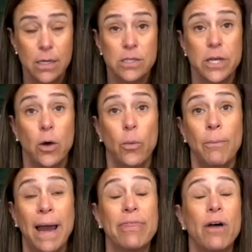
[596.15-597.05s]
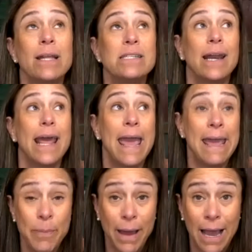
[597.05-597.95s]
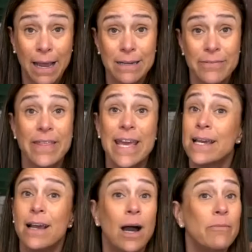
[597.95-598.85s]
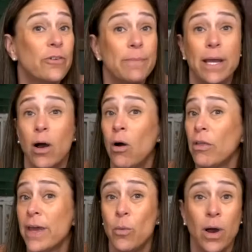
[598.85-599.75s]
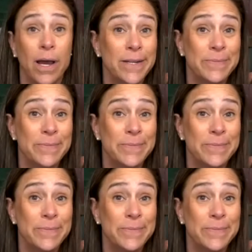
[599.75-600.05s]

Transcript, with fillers: So my thoughts on AIPAC are that they can come for me all they want.